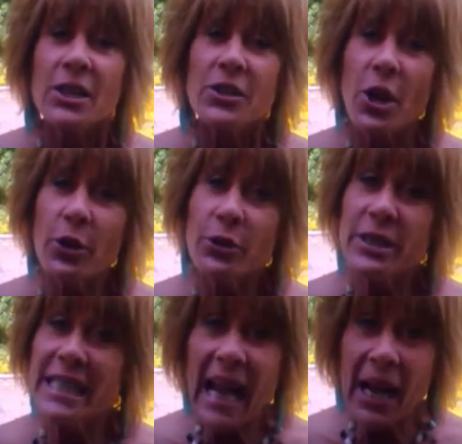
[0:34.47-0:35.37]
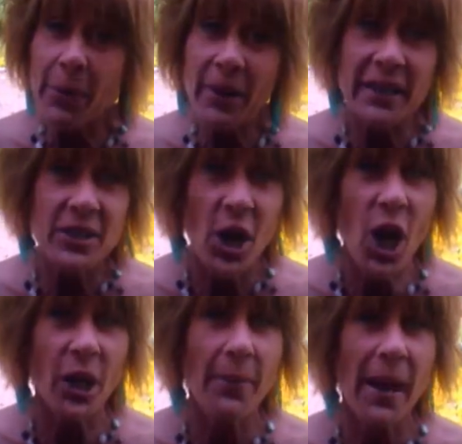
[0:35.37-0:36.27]
So today we're going to
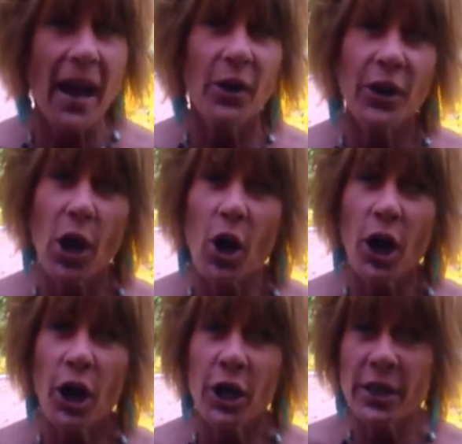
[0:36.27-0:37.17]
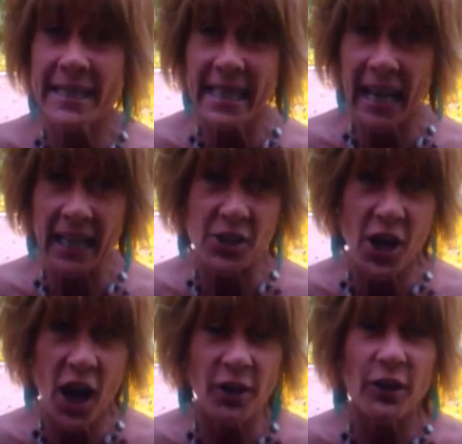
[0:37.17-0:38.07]
talk about our second
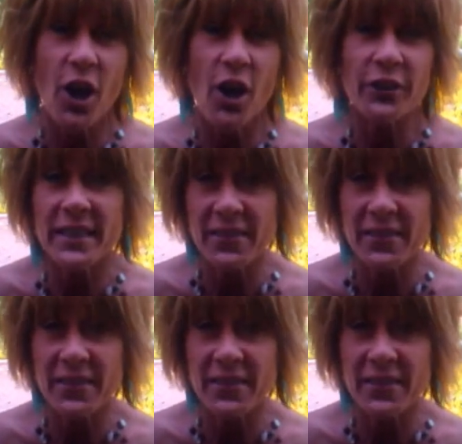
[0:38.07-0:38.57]
chakra called